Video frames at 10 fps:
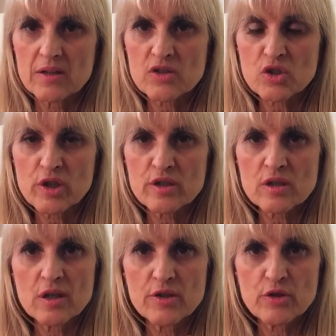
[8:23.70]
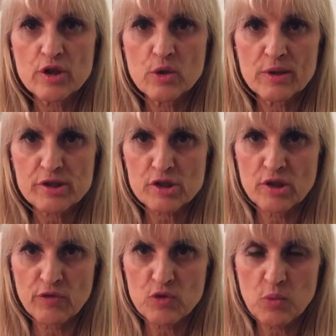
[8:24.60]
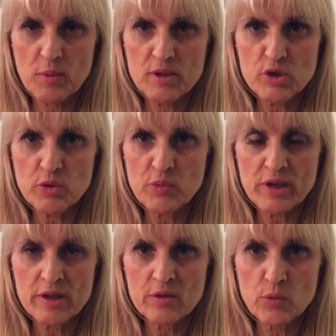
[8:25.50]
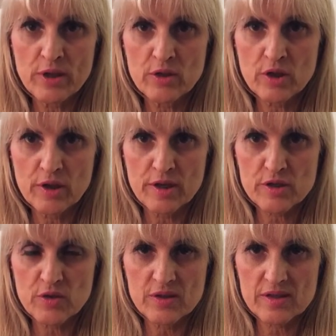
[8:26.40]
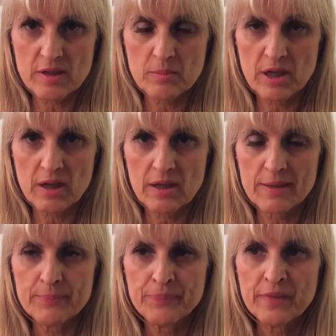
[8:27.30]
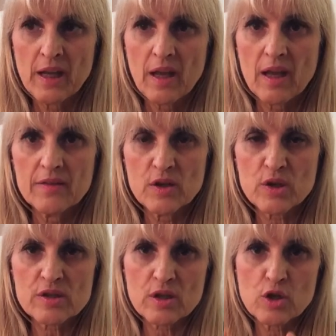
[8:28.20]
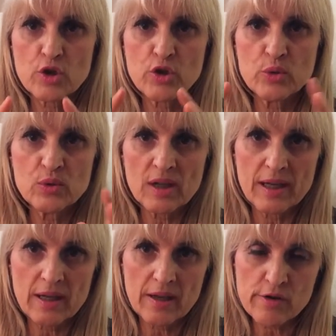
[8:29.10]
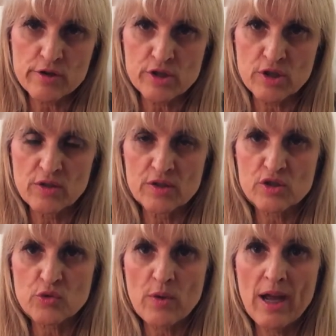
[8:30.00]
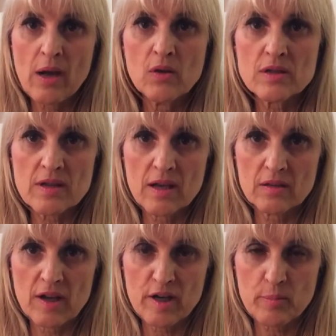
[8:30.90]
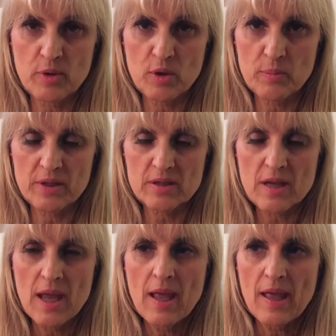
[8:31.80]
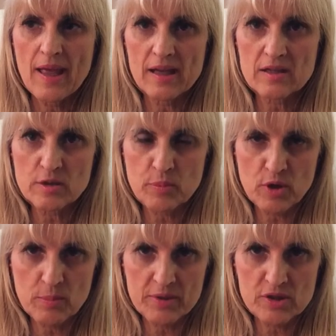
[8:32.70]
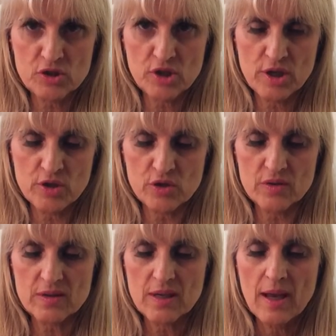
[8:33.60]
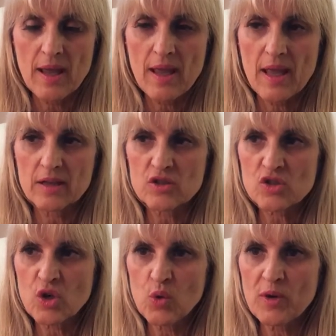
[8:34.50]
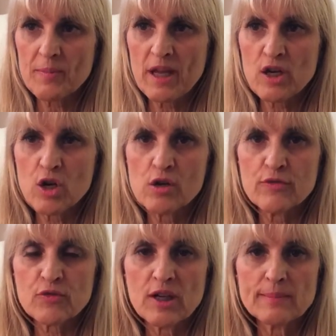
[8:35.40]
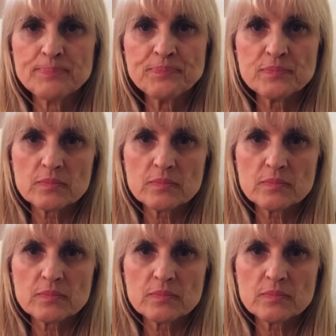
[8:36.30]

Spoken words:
starts to undergo a shift when we do a reincarnation in the same body. And there is a cocoon-like energy that surrounds that line of purpose as the purpose changes. And so we may go from